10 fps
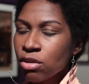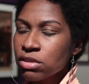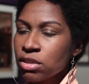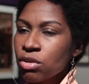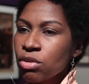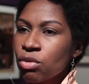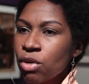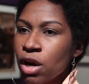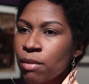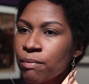
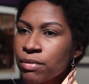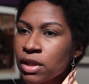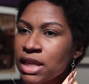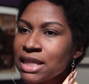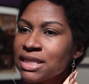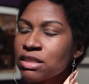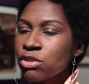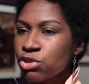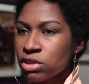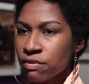also, these
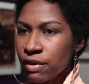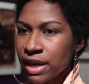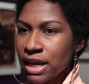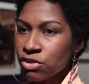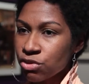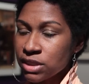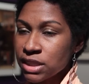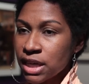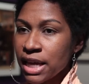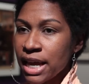institutions are very
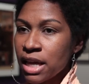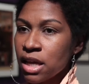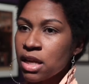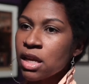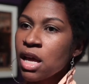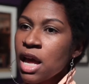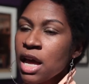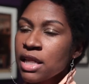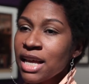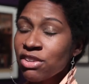interested
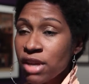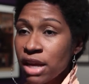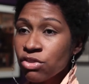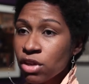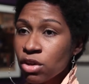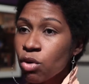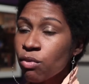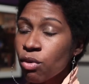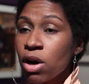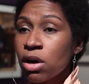in the education
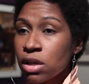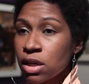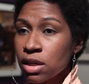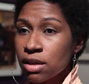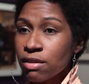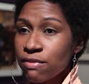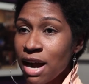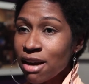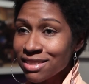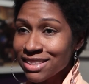overall of
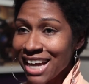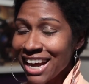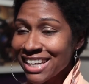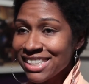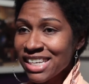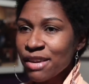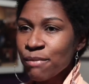our society.